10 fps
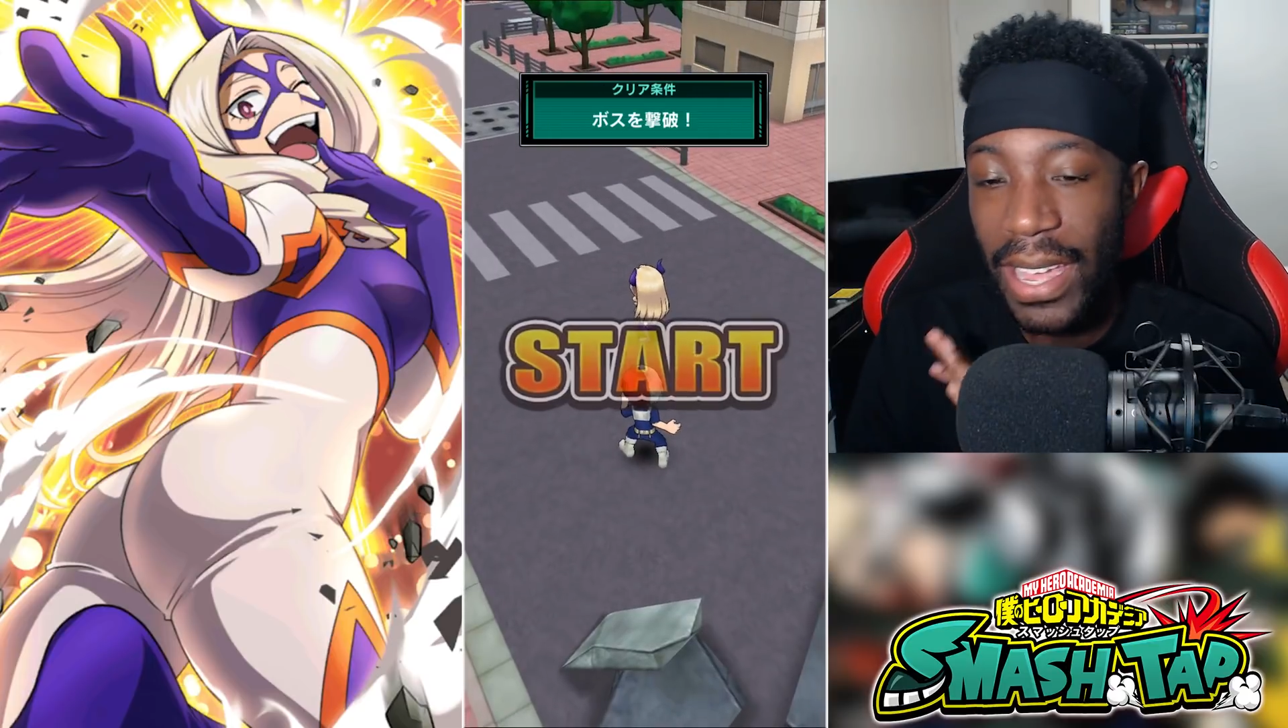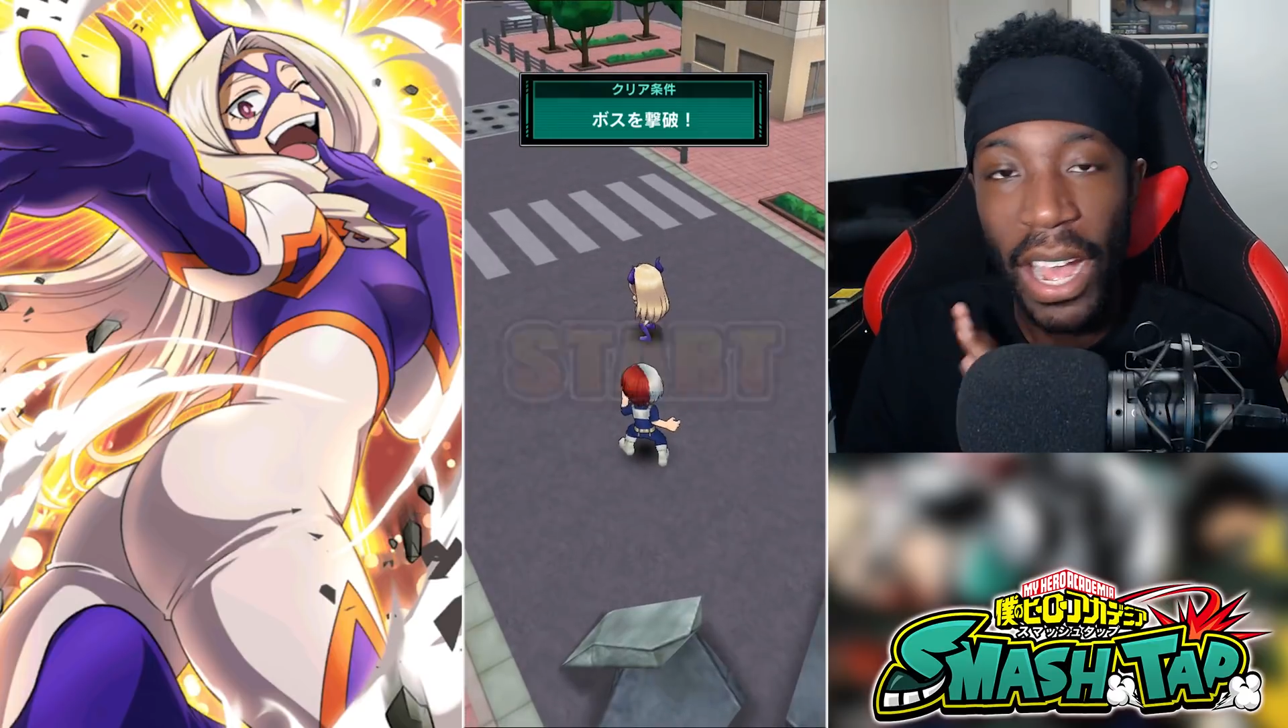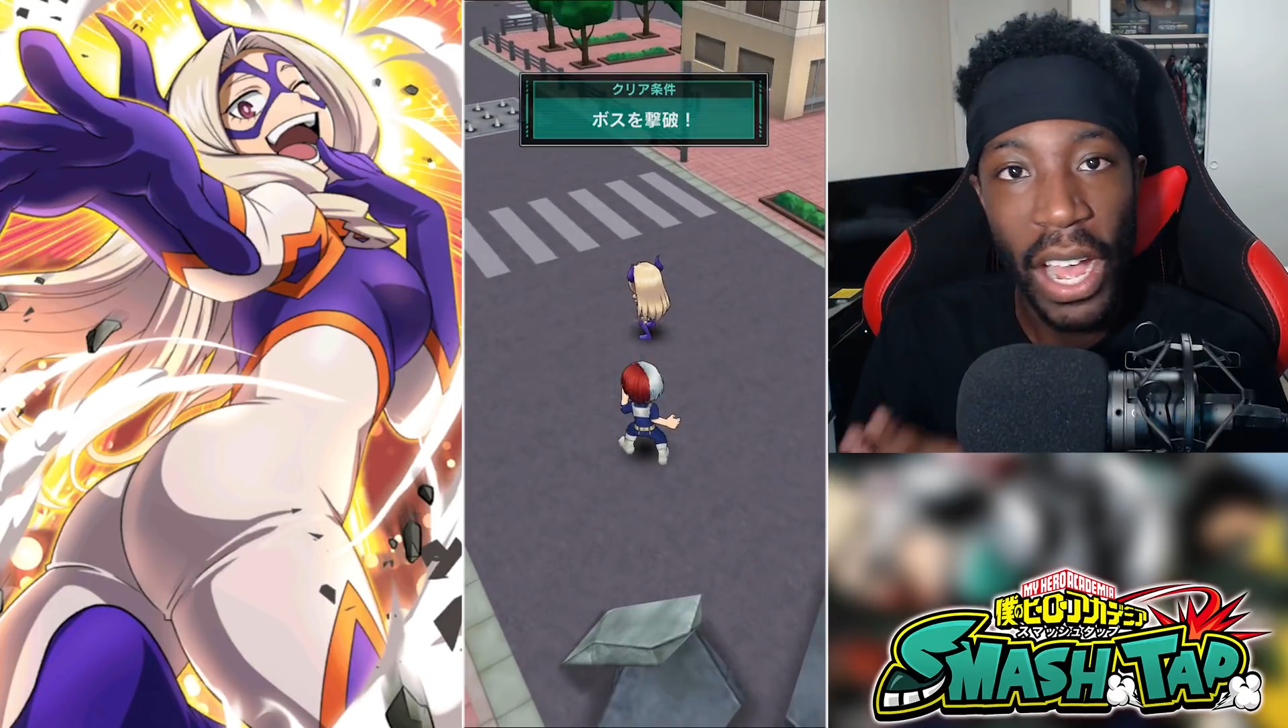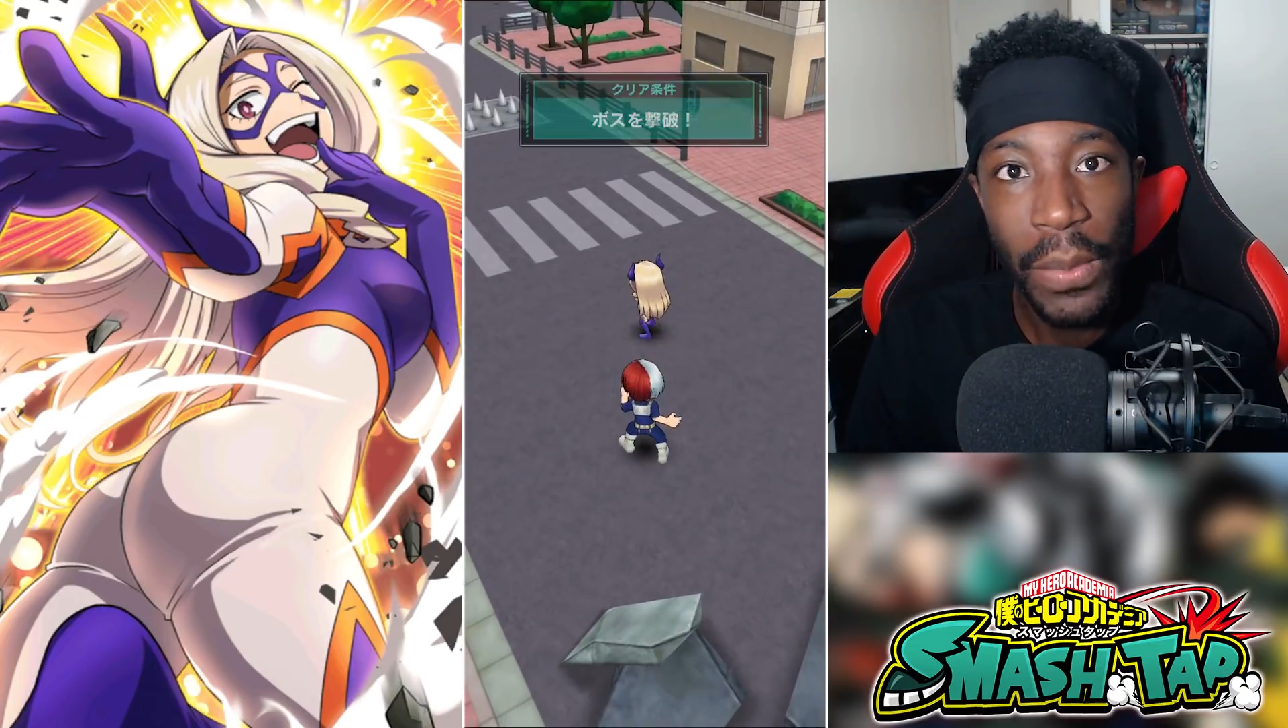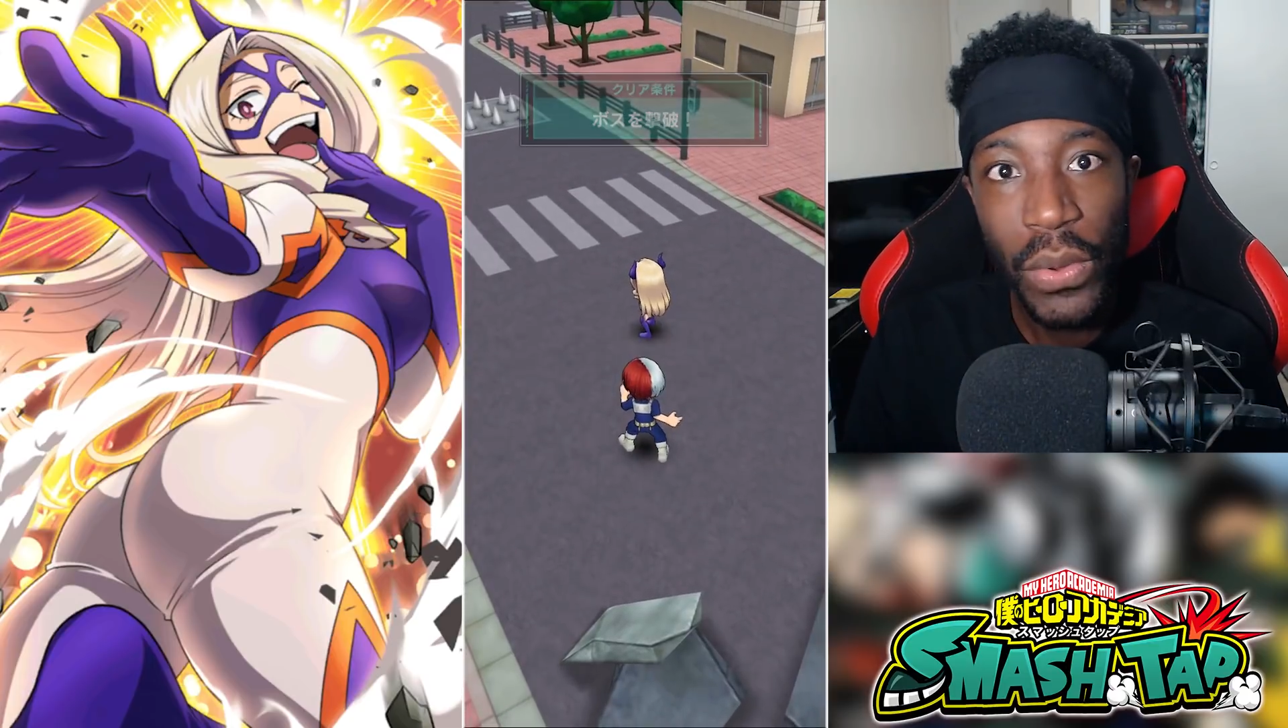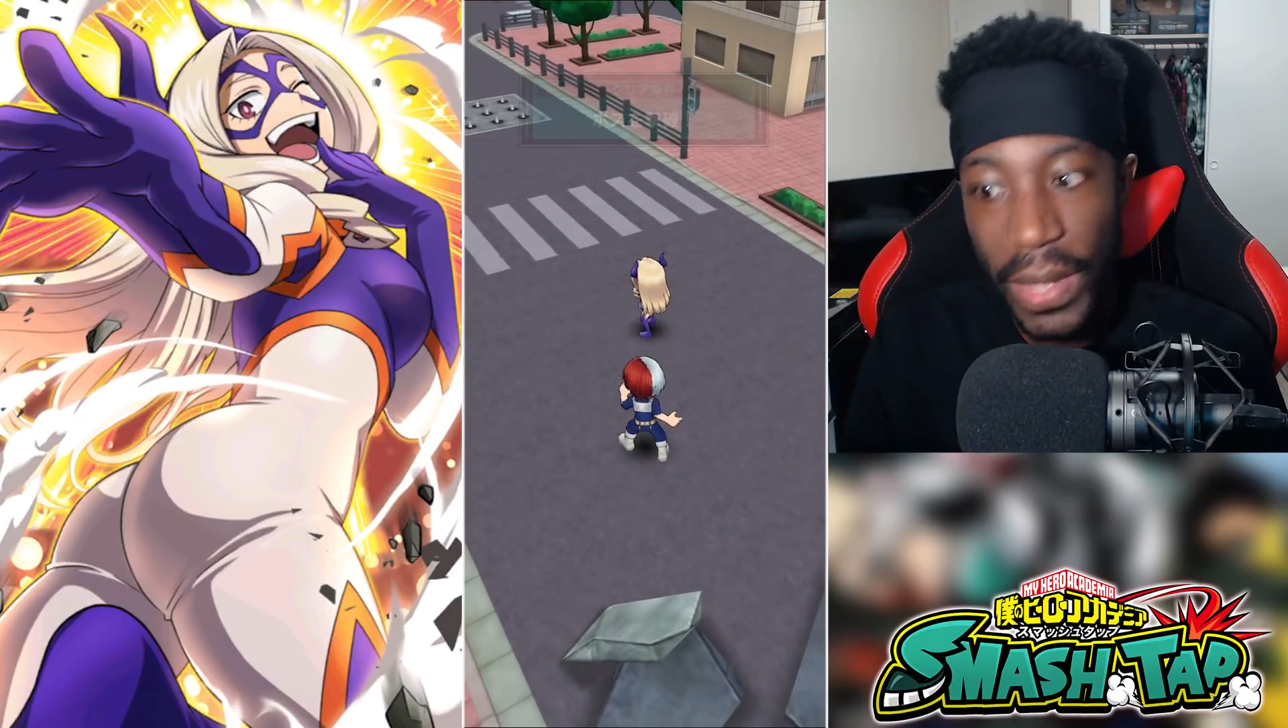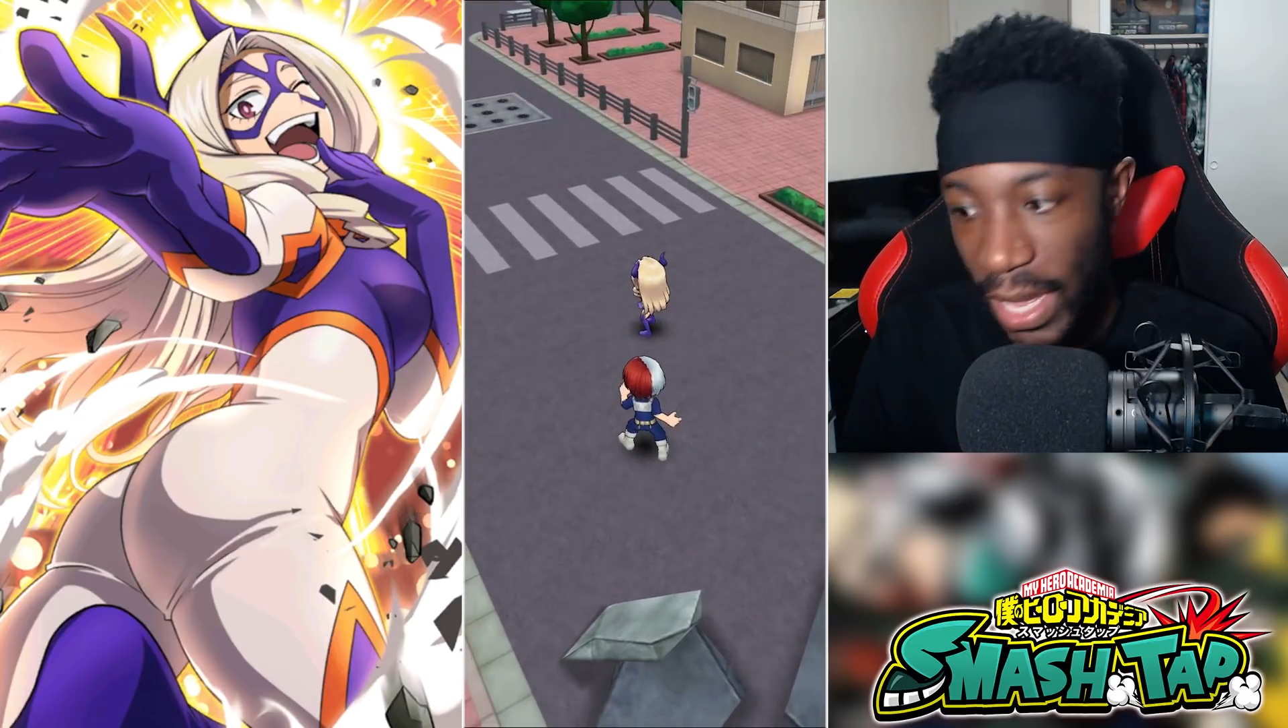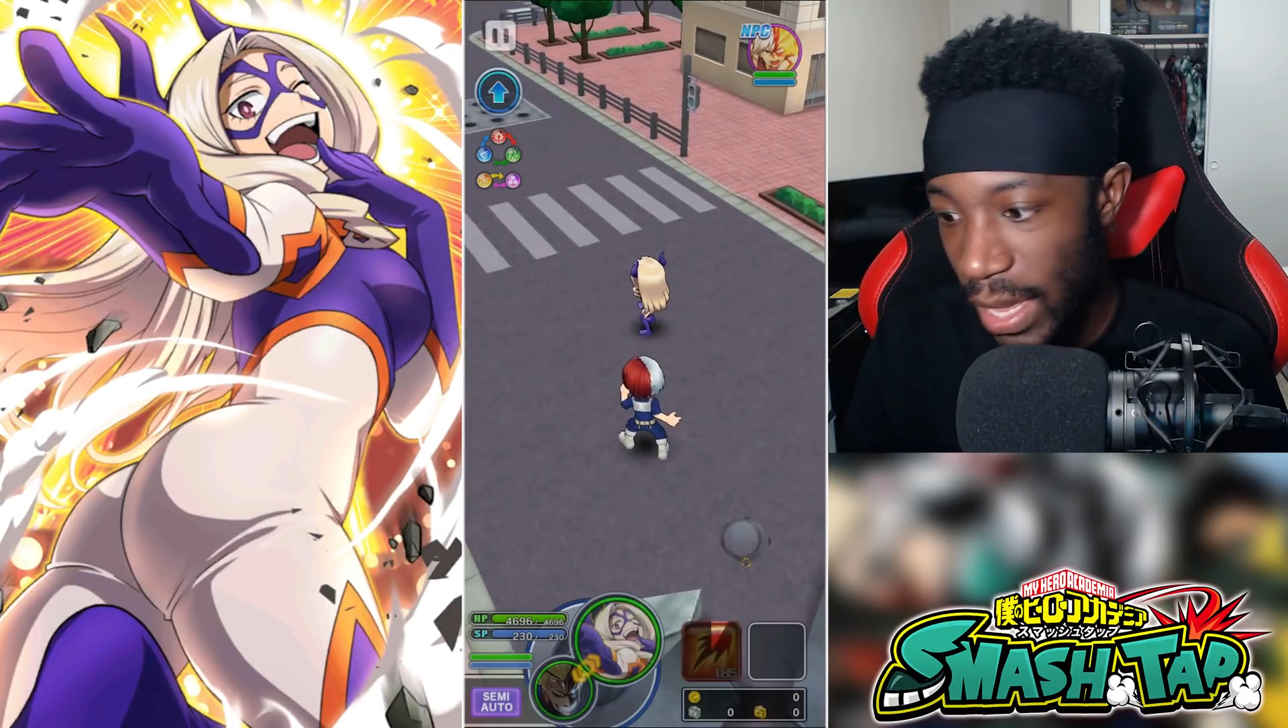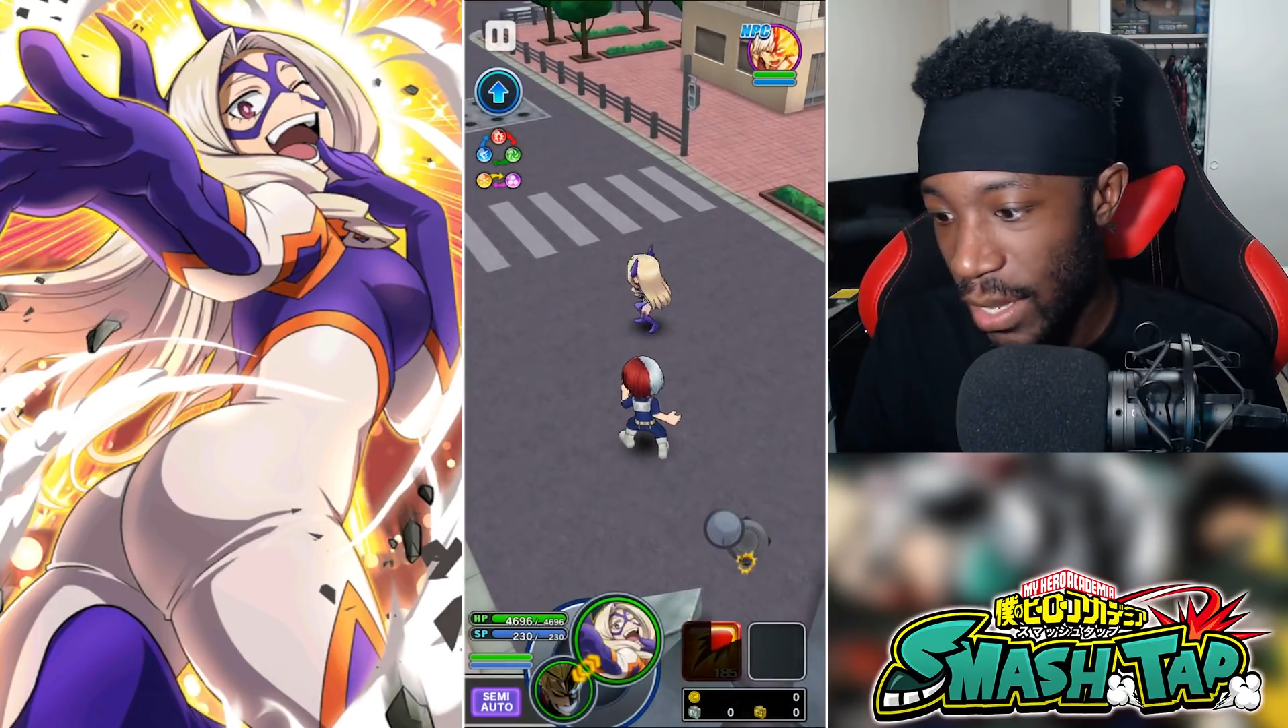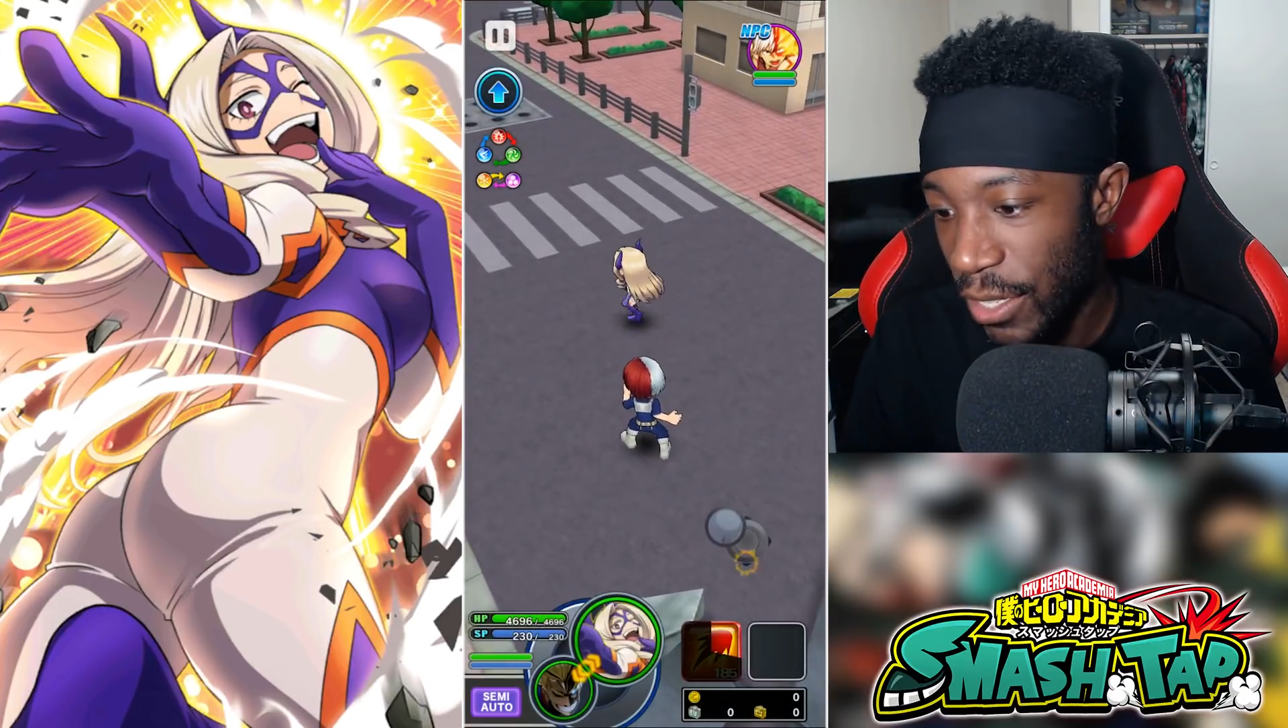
Kamui